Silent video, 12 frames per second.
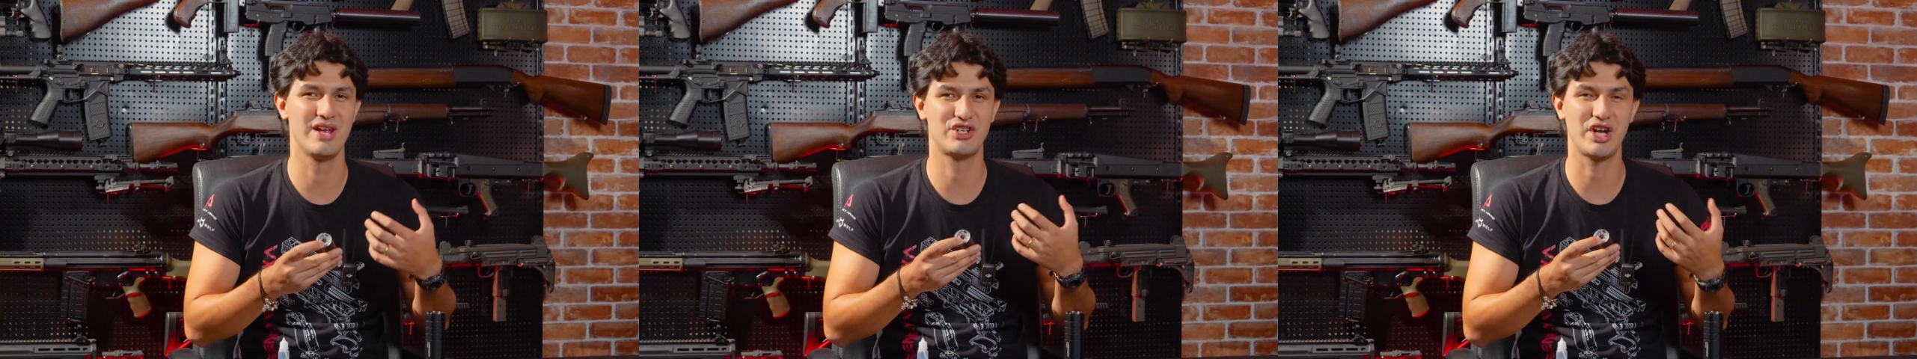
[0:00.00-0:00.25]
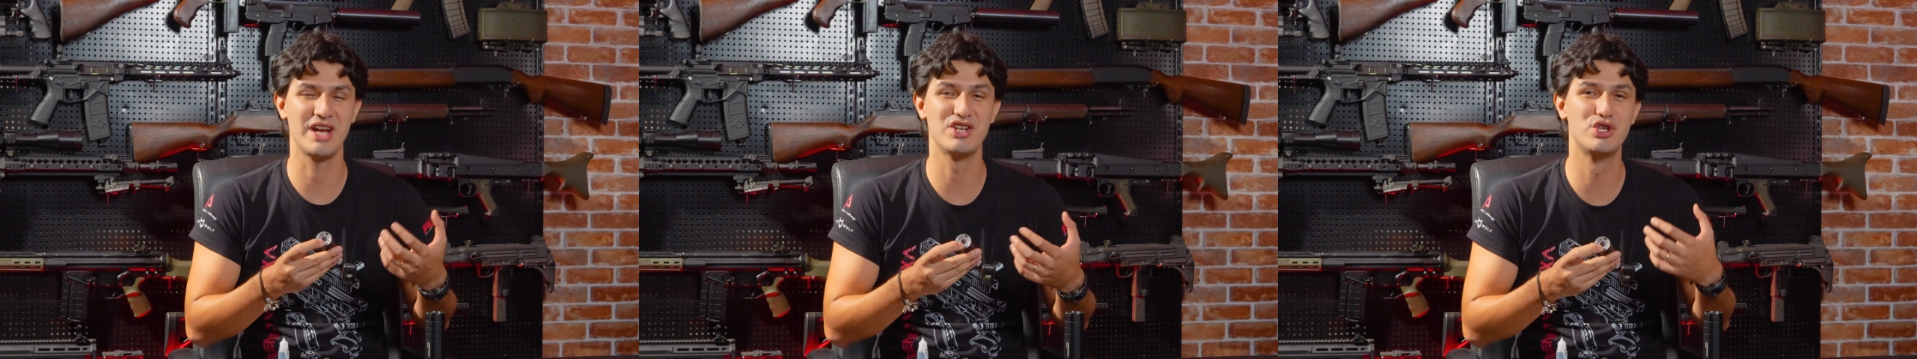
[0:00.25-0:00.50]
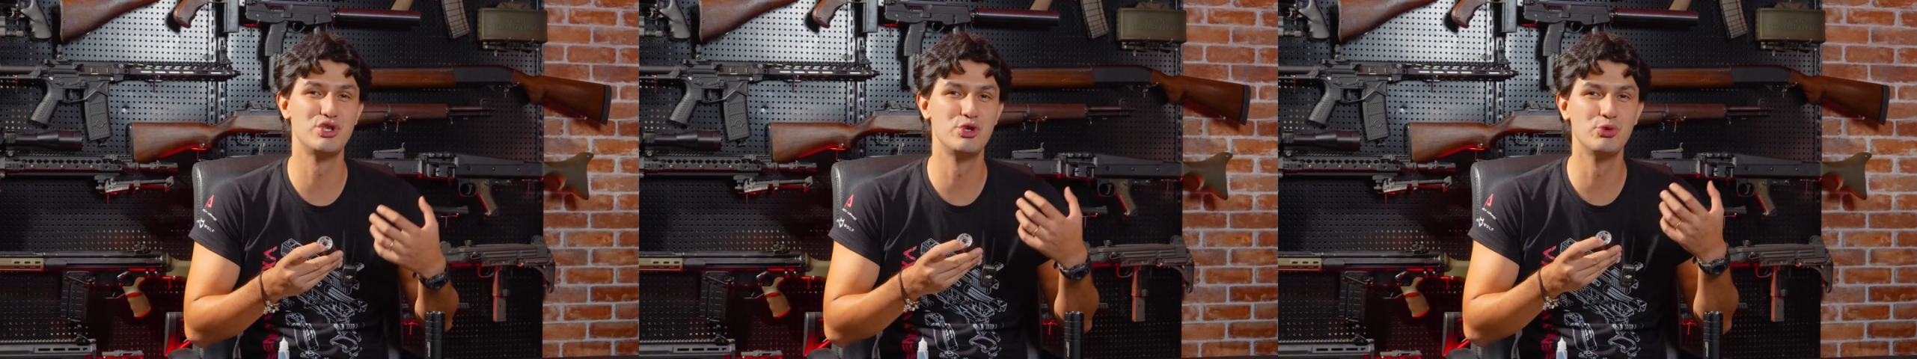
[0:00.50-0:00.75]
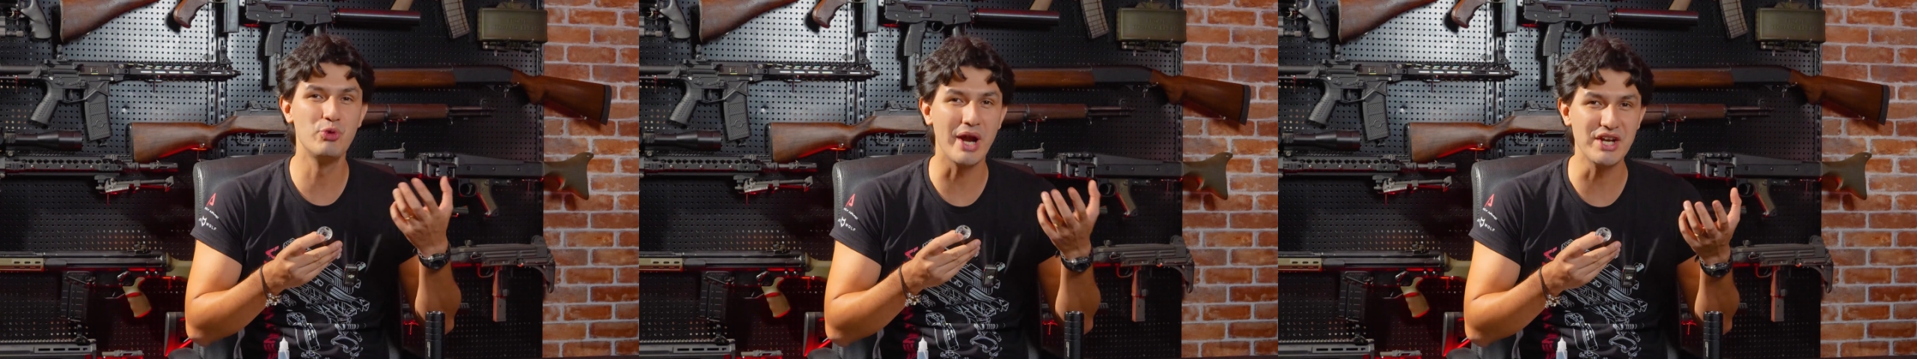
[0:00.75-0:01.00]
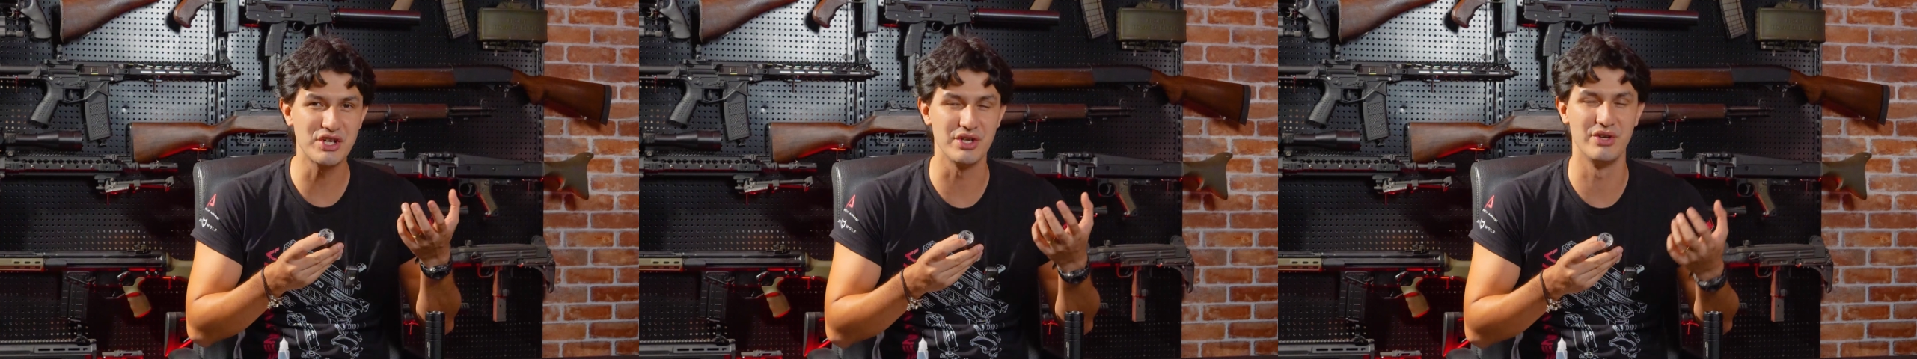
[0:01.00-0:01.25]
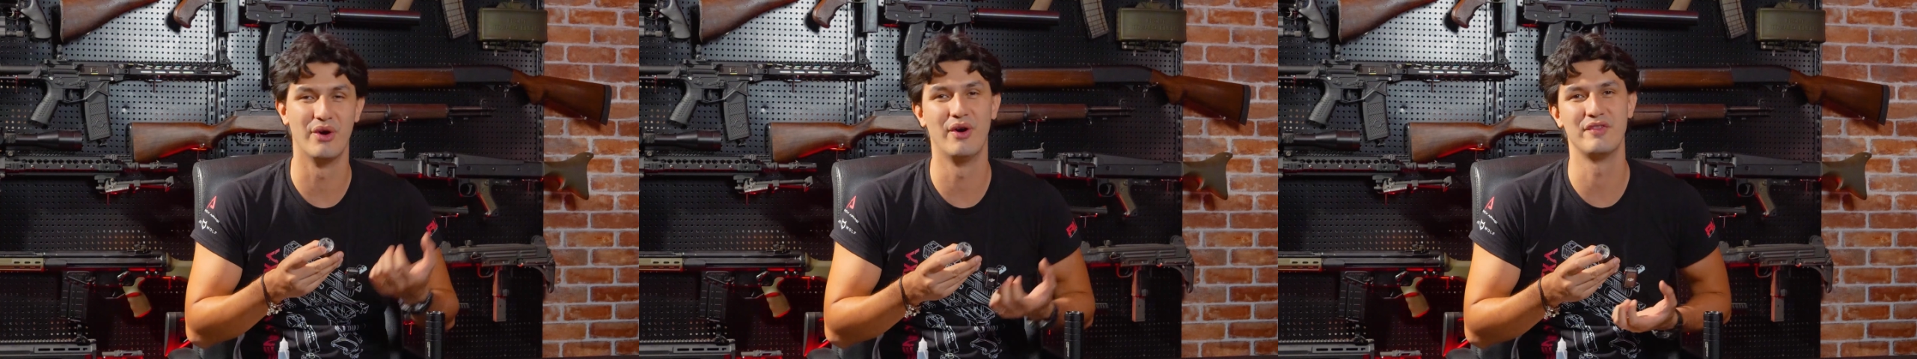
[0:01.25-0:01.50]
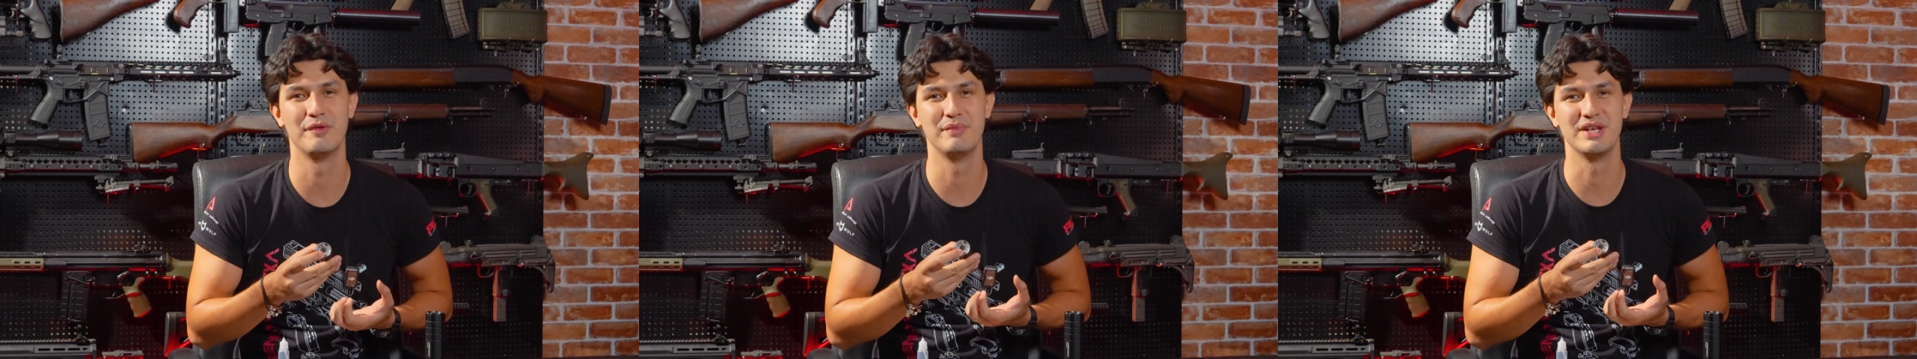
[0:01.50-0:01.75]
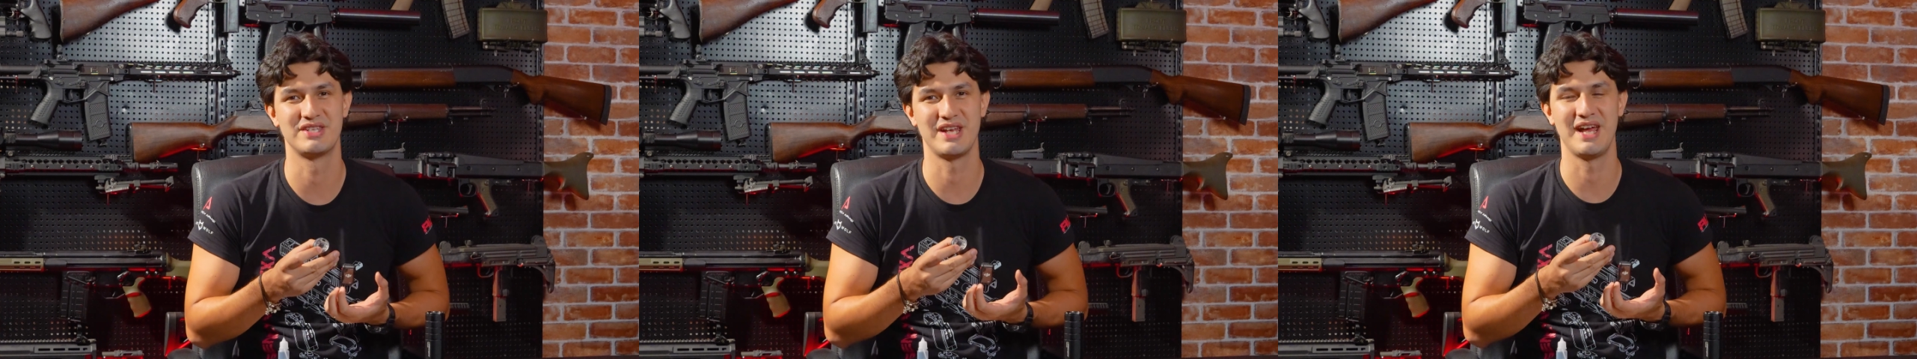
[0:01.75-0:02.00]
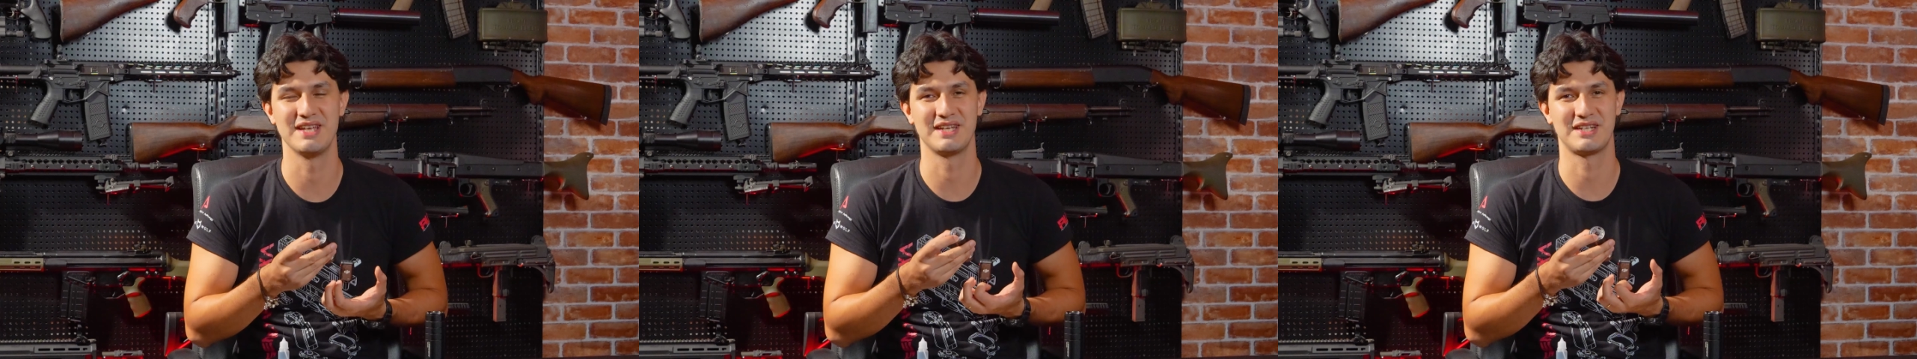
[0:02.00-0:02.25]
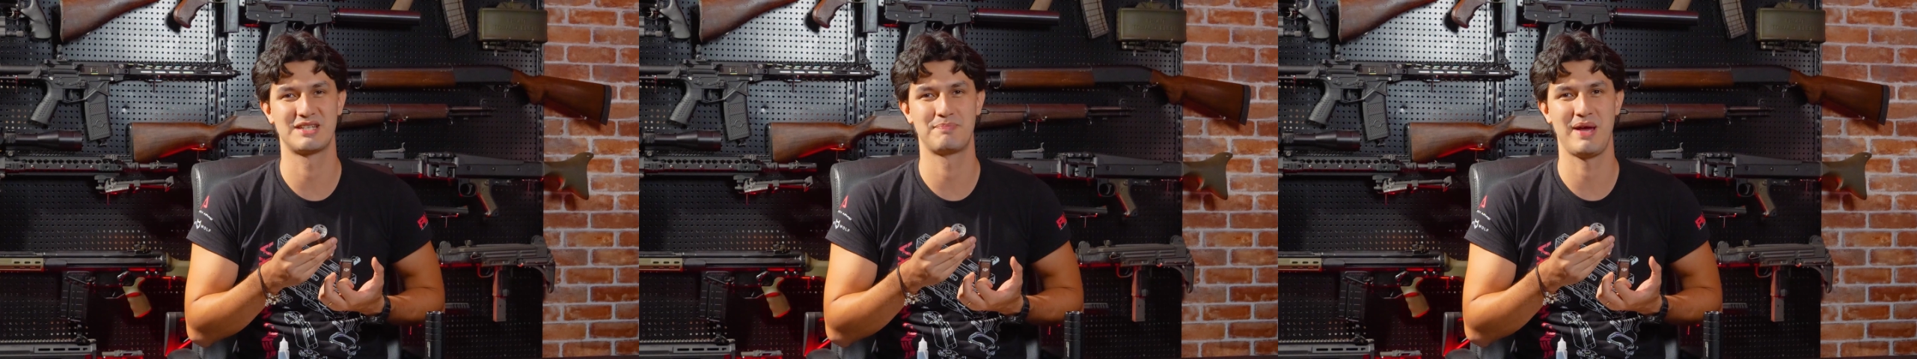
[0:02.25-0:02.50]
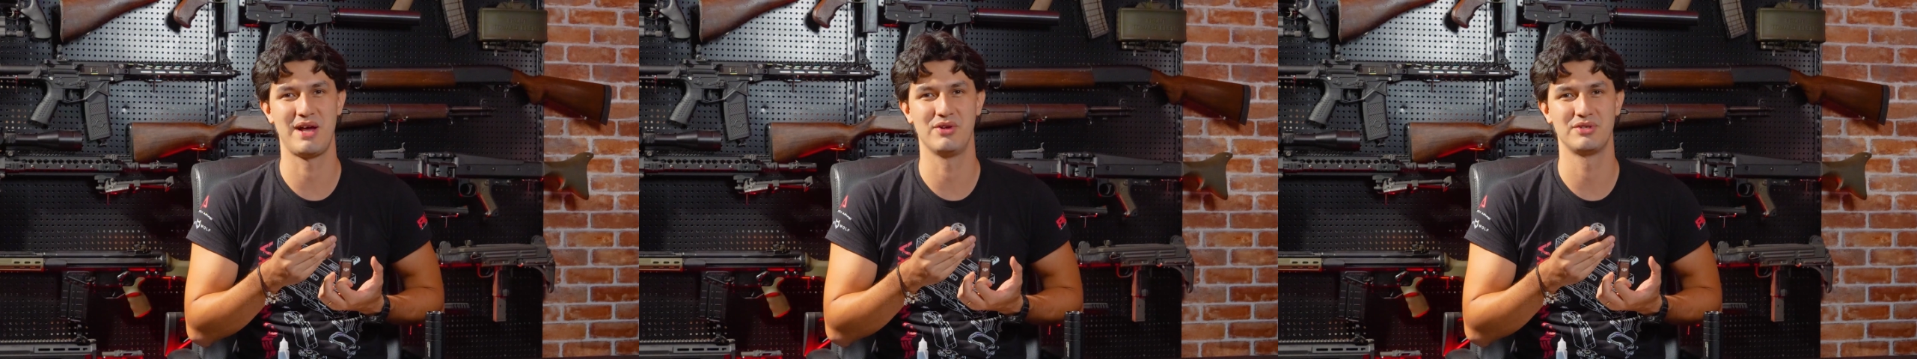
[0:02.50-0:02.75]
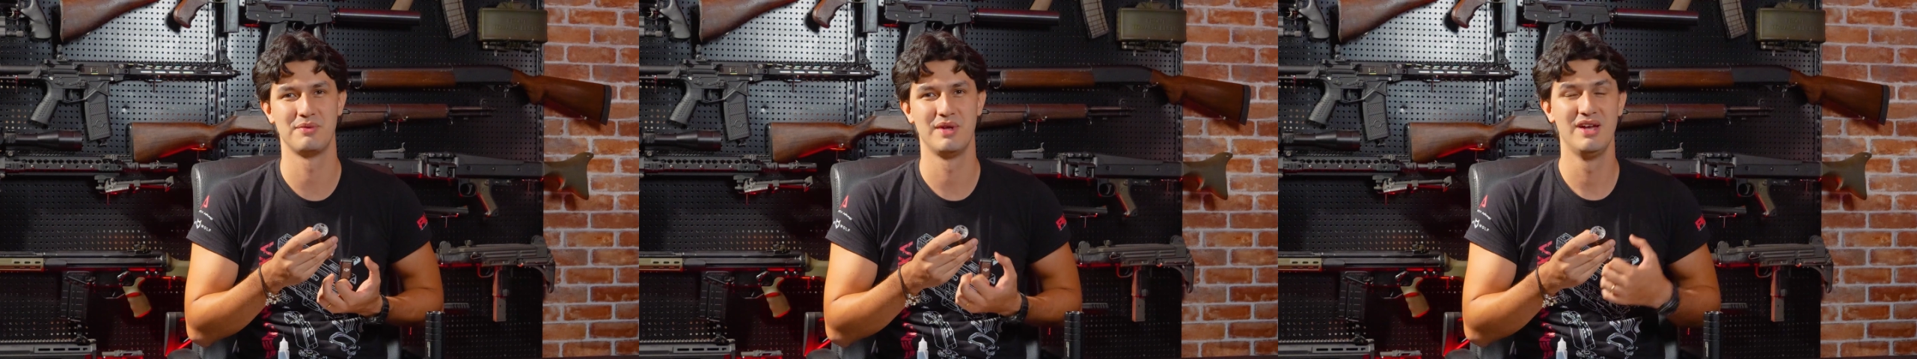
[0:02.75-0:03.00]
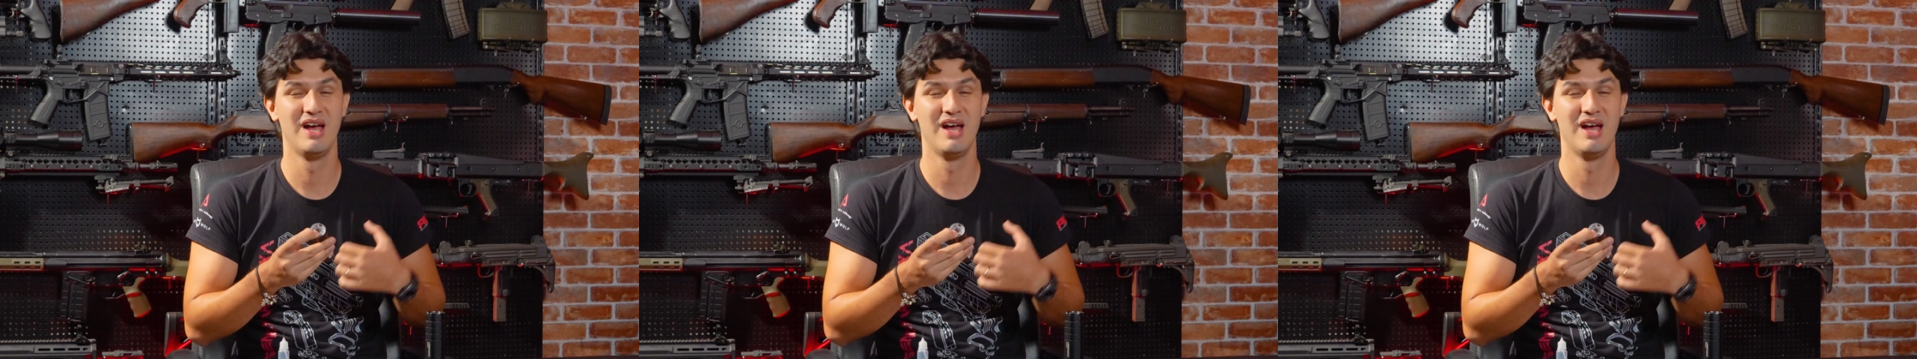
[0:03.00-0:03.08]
change the duration of the mist that is expelled.